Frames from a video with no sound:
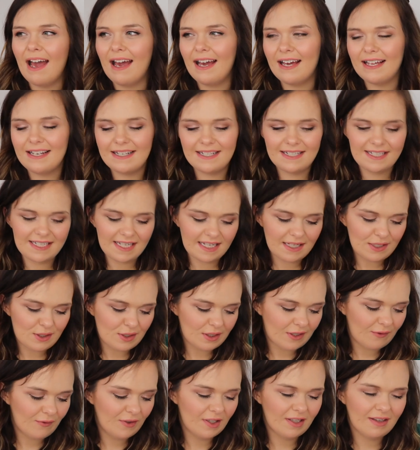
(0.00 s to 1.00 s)
and I
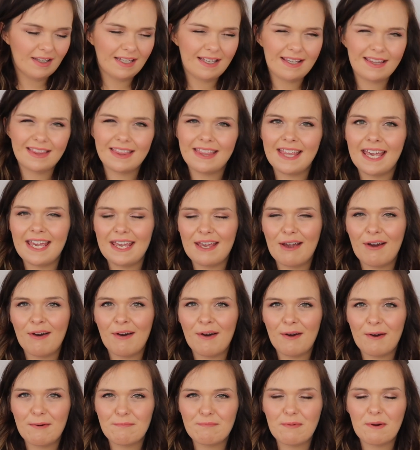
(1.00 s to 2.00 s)
just feel like they
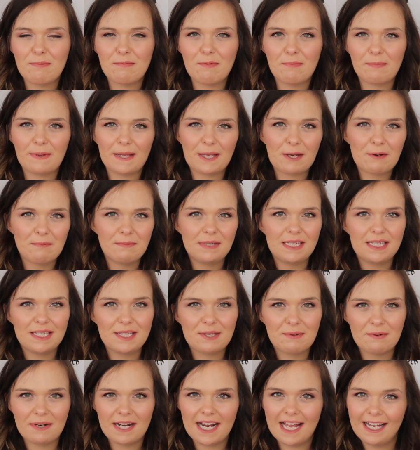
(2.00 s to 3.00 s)
are probably
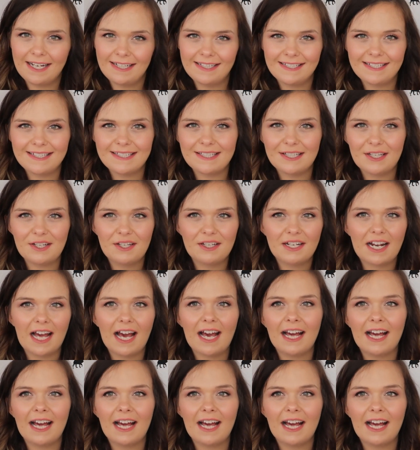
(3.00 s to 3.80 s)
coming to an end soon.